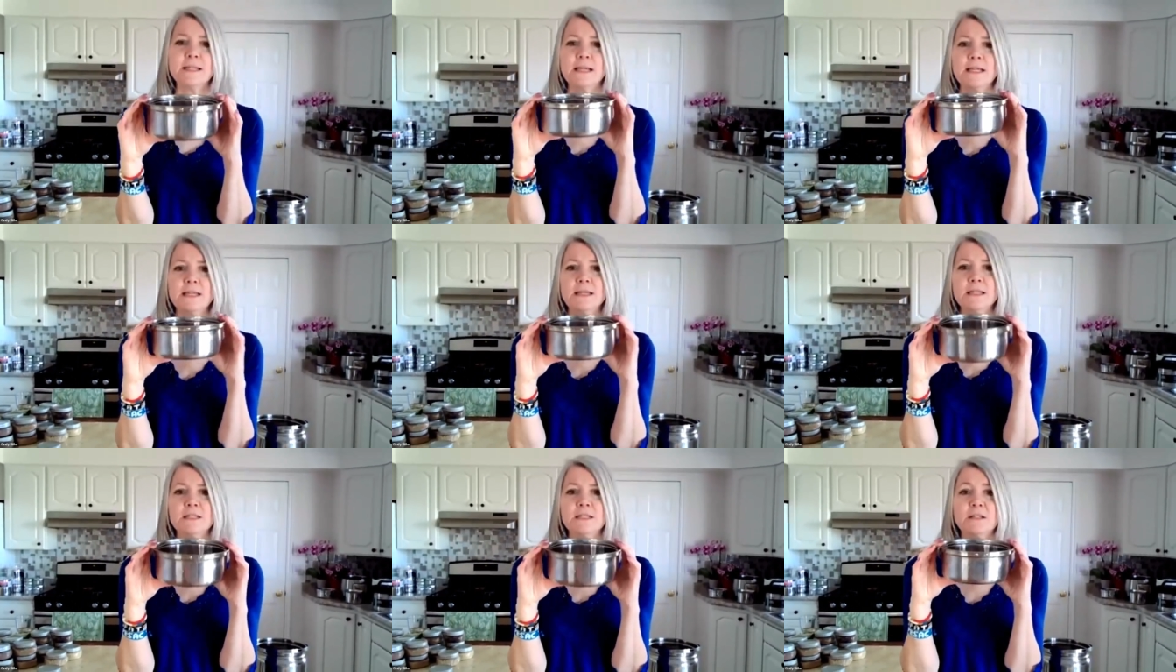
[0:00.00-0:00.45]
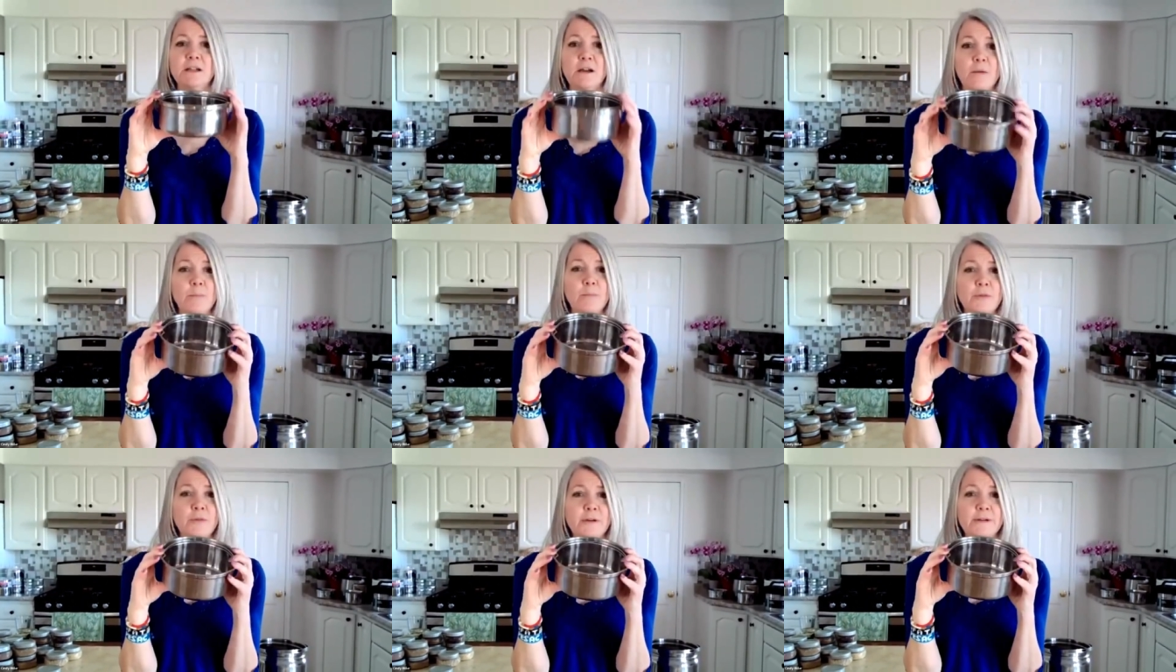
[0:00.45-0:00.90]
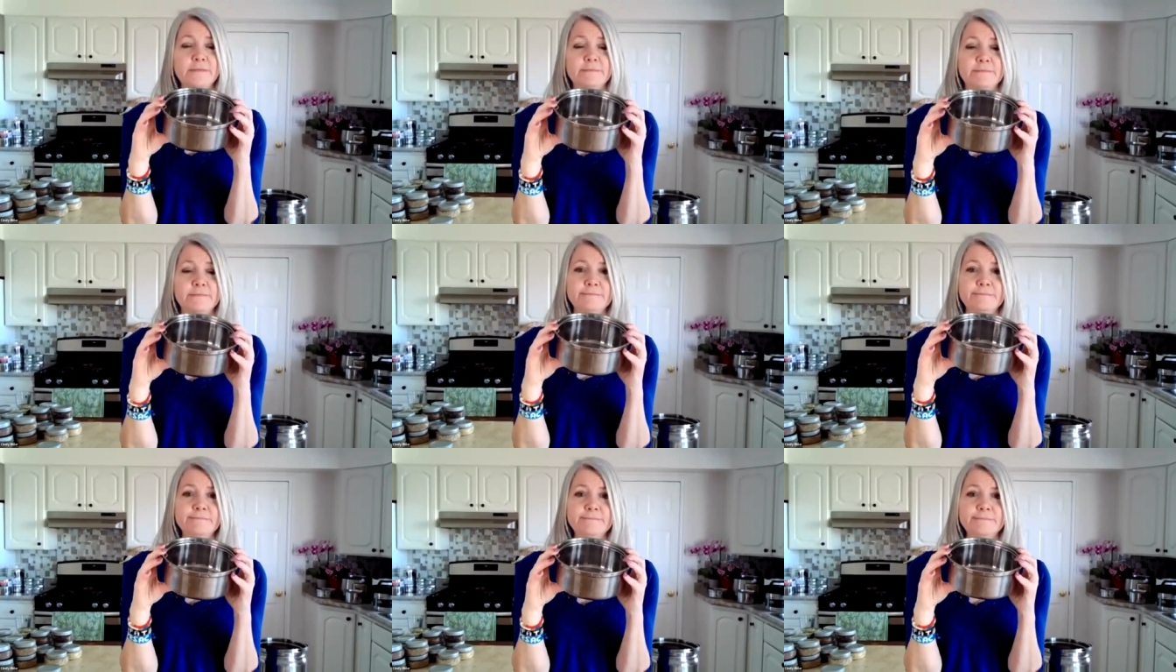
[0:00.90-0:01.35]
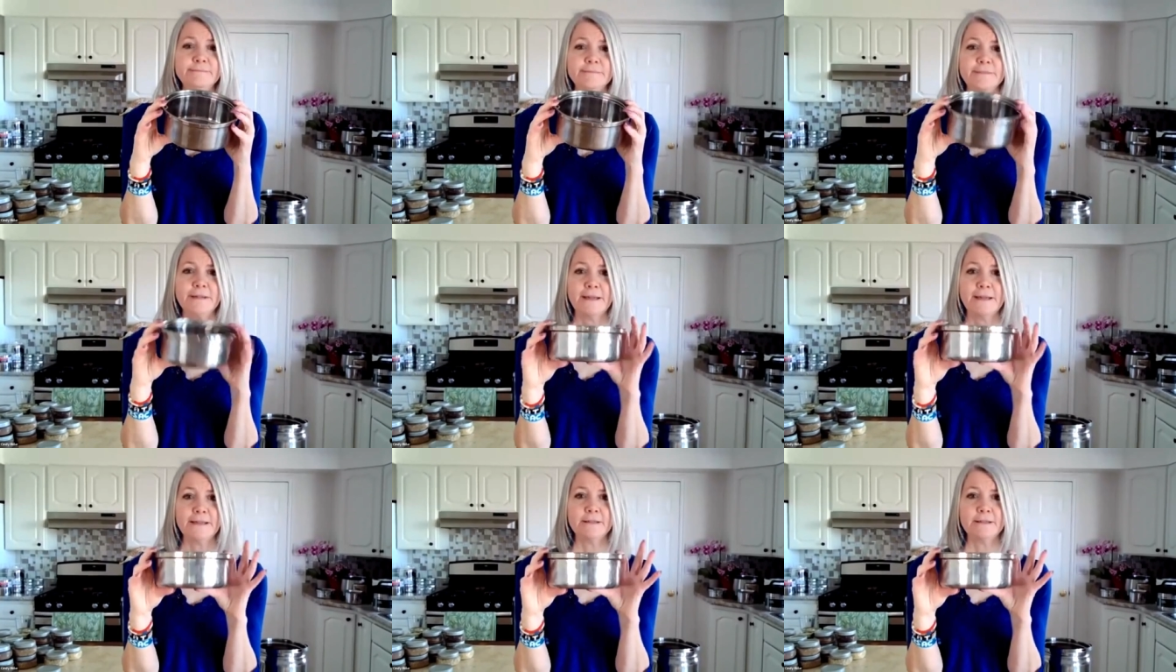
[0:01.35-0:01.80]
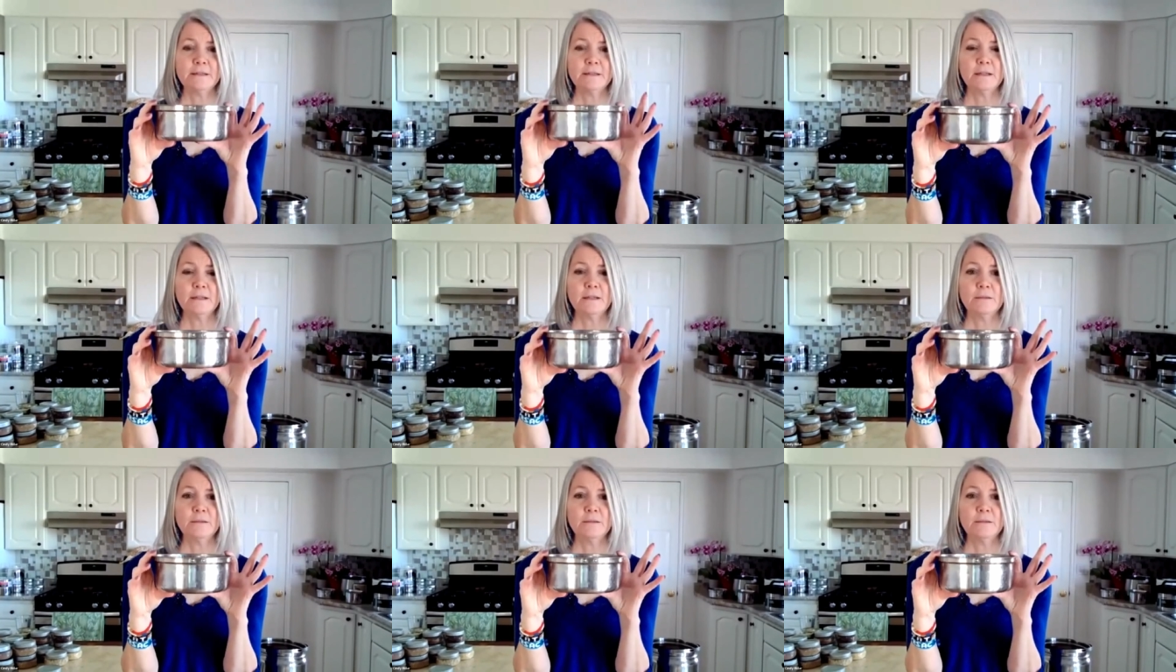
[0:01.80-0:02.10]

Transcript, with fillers: in the top one, right?